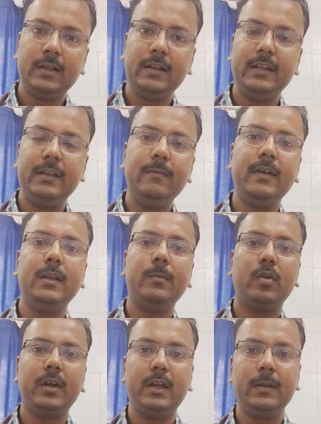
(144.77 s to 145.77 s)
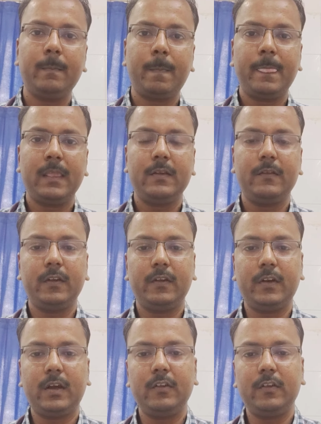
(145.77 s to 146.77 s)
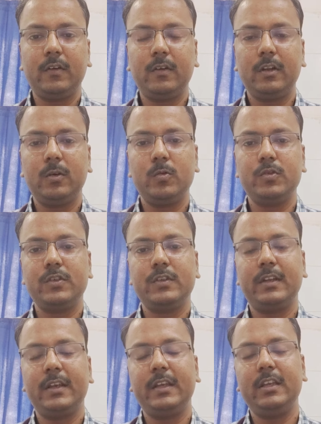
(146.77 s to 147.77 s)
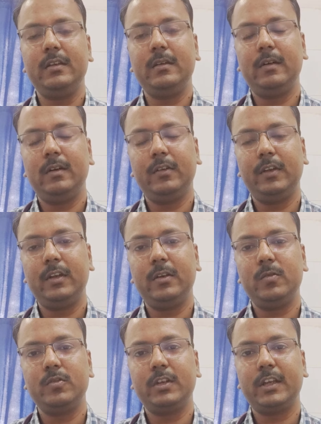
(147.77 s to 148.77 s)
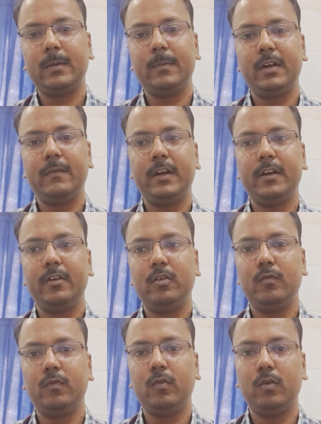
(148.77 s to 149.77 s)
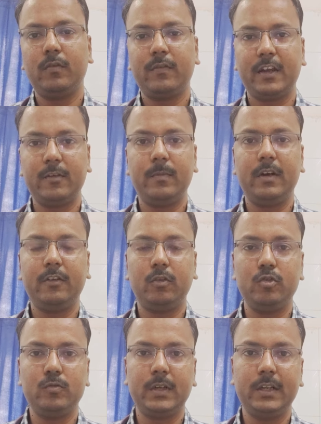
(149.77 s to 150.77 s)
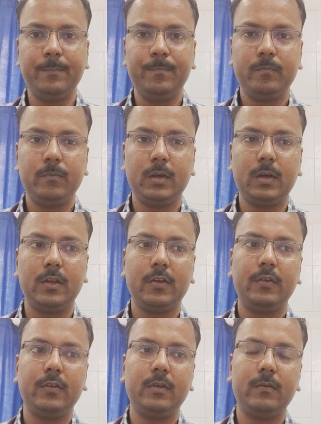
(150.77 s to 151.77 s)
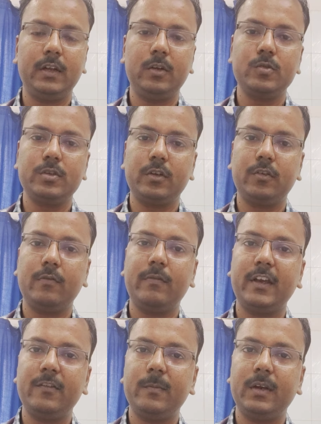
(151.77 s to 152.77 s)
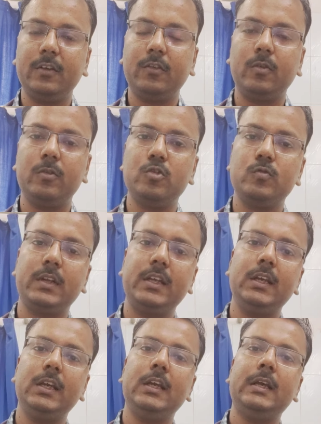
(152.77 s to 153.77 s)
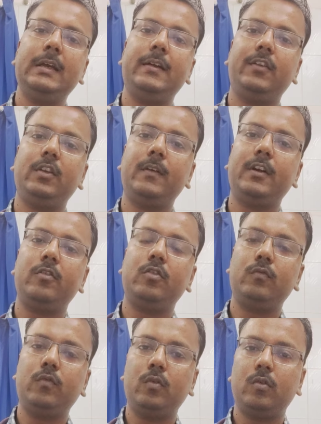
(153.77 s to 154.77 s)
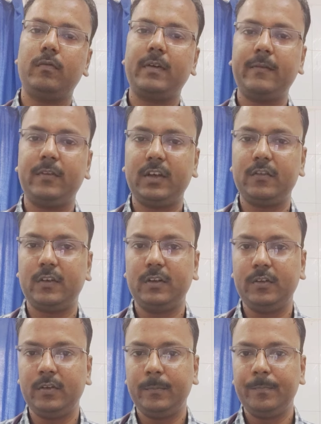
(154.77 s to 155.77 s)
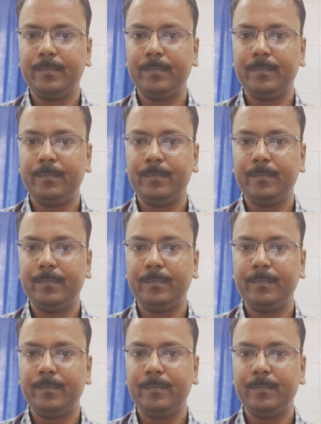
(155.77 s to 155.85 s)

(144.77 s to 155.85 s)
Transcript: leave any point. Just answer all the questions. Like a single question can be divided into 4 or 5 parts usually, because one question is of 5 marks. So usually it is divided into 4 or 5 sections.